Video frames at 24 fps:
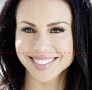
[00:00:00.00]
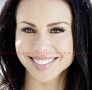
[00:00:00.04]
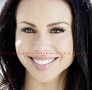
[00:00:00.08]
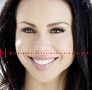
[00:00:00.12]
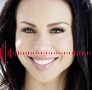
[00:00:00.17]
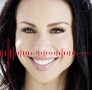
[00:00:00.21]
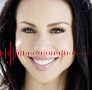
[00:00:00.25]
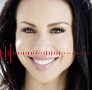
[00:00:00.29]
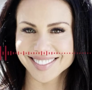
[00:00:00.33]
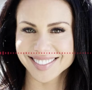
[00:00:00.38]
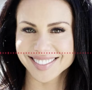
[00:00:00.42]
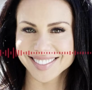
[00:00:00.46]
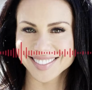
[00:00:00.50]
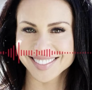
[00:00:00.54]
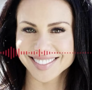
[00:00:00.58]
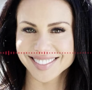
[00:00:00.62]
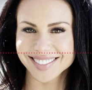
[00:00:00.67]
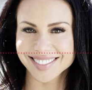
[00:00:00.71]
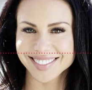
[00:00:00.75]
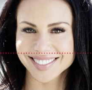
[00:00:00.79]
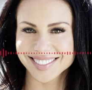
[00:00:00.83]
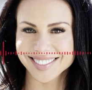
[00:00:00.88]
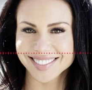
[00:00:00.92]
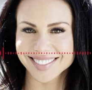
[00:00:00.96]
So
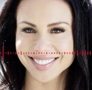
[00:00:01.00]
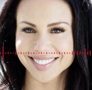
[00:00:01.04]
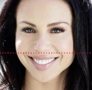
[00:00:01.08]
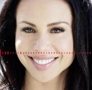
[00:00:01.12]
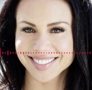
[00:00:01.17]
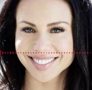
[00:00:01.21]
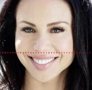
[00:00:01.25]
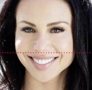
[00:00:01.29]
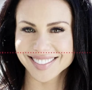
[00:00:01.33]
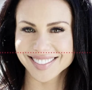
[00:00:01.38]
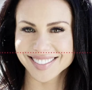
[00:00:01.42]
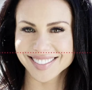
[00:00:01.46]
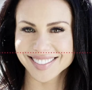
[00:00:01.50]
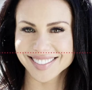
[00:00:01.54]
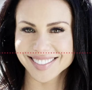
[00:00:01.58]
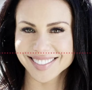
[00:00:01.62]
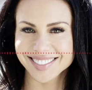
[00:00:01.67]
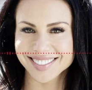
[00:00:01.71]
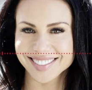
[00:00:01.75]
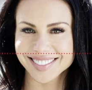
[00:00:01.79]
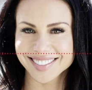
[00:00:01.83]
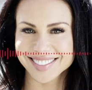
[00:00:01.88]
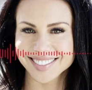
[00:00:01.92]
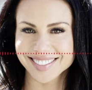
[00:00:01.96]
without further ado,
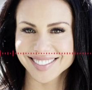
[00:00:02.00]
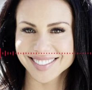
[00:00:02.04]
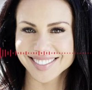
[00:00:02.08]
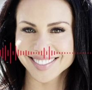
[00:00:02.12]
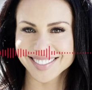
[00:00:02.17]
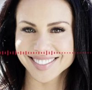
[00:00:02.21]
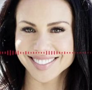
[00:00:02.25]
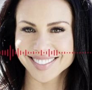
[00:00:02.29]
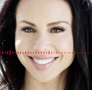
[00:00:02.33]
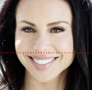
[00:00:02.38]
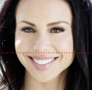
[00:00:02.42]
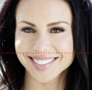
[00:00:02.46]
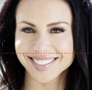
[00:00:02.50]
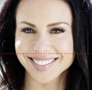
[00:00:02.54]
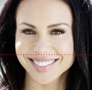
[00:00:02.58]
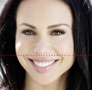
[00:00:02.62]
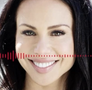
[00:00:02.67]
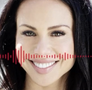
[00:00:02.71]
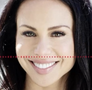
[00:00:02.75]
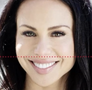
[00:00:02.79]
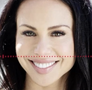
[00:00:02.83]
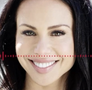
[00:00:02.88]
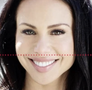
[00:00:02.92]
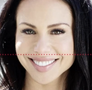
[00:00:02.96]
please help me welcome
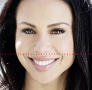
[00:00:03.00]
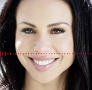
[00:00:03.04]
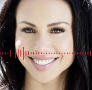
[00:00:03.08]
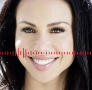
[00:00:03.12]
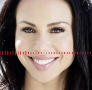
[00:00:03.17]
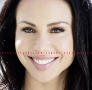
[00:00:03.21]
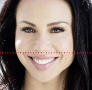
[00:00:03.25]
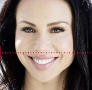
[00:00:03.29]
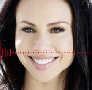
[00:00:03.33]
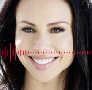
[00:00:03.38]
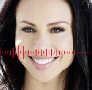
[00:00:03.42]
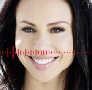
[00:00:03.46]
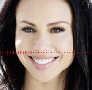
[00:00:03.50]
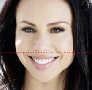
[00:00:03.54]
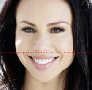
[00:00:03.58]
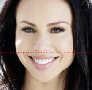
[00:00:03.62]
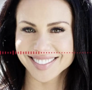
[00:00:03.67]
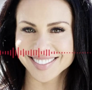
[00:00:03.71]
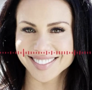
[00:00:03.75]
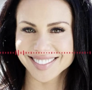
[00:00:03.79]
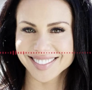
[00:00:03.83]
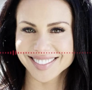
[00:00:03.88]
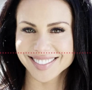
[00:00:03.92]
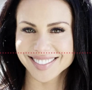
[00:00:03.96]
Dr. Gabrielle
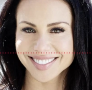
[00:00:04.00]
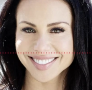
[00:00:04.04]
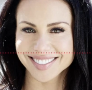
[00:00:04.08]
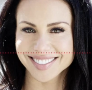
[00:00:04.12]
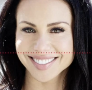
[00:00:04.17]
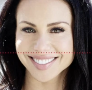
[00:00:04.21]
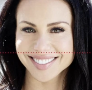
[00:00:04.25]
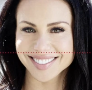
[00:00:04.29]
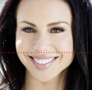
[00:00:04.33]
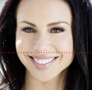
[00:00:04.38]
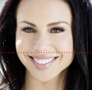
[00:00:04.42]
Lyon.